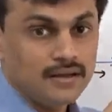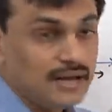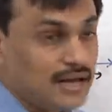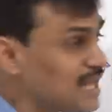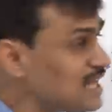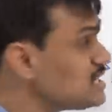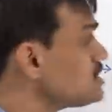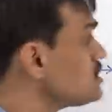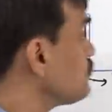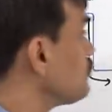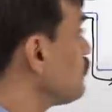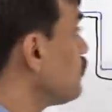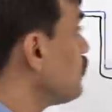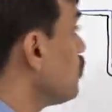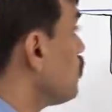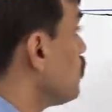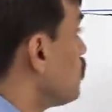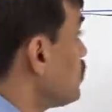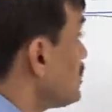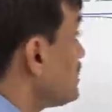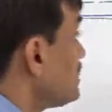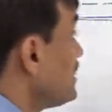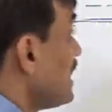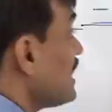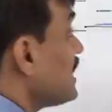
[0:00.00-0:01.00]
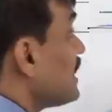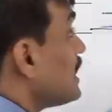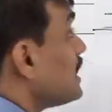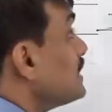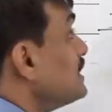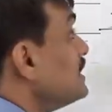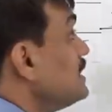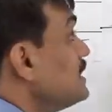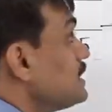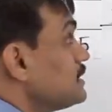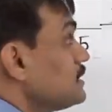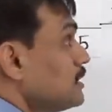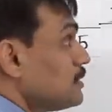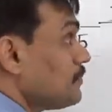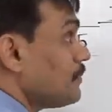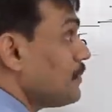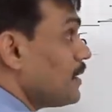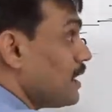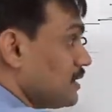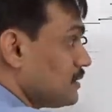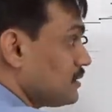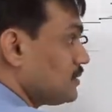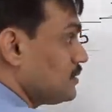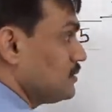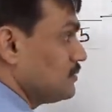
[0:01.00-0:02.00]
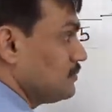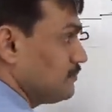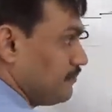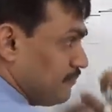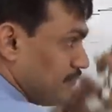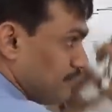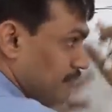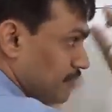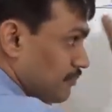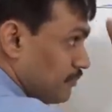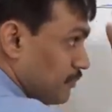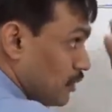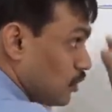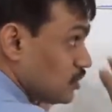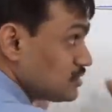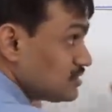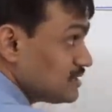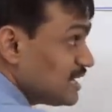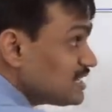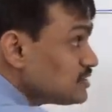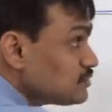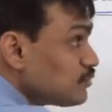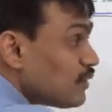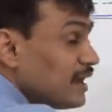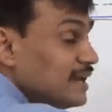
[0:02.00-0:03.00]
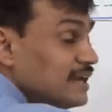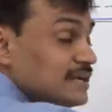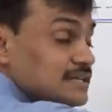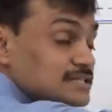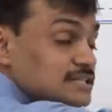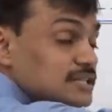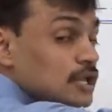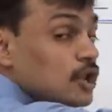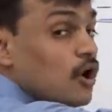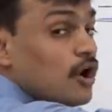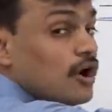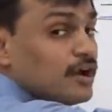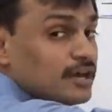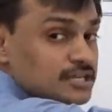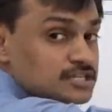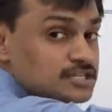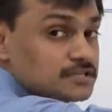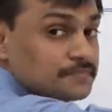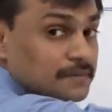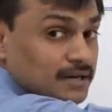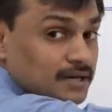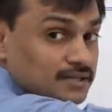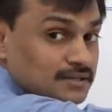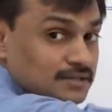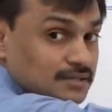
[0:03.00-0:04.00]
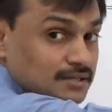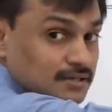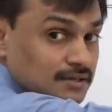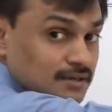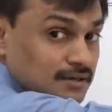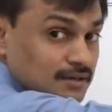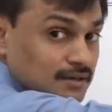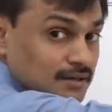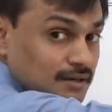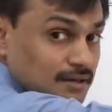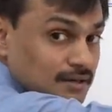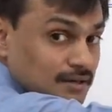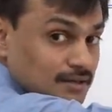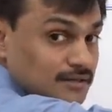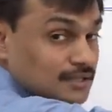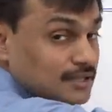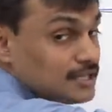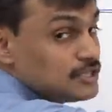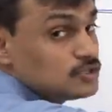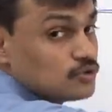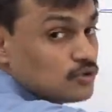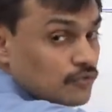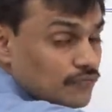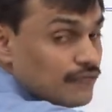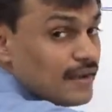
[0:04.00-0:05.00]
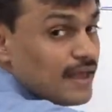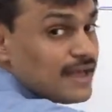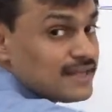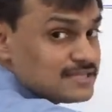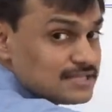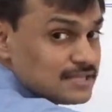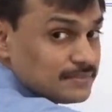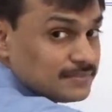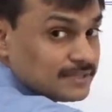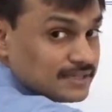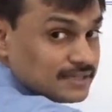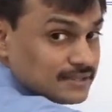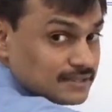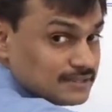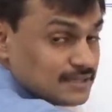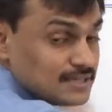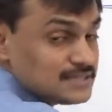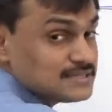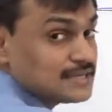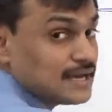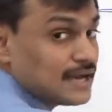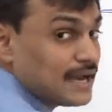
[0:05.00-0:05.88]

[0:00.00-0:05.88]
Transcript: less float than any other path because that's why it is the longest path. There is no flexibility. This